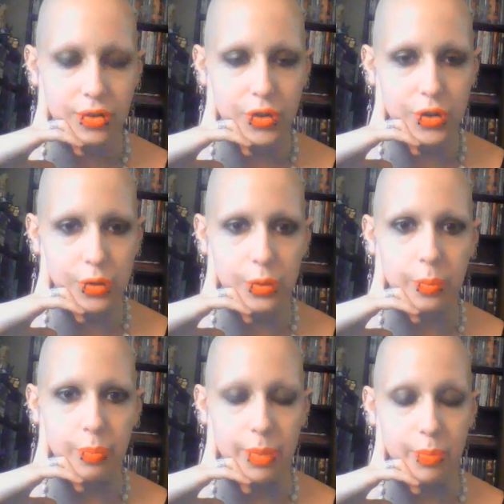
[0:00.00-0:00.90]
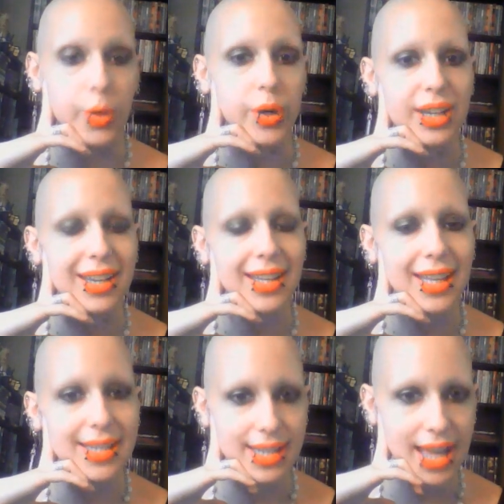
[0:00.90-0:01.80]
to be put
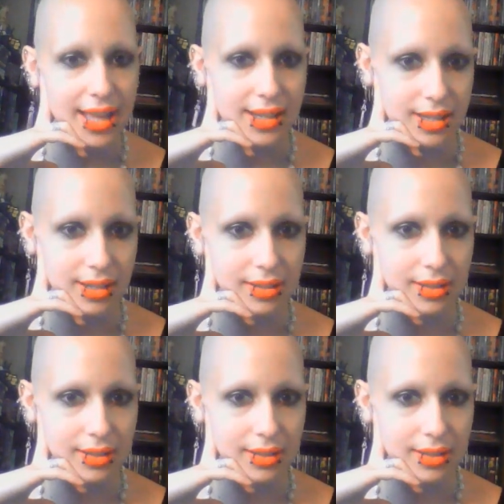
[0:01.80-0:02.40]
in debt,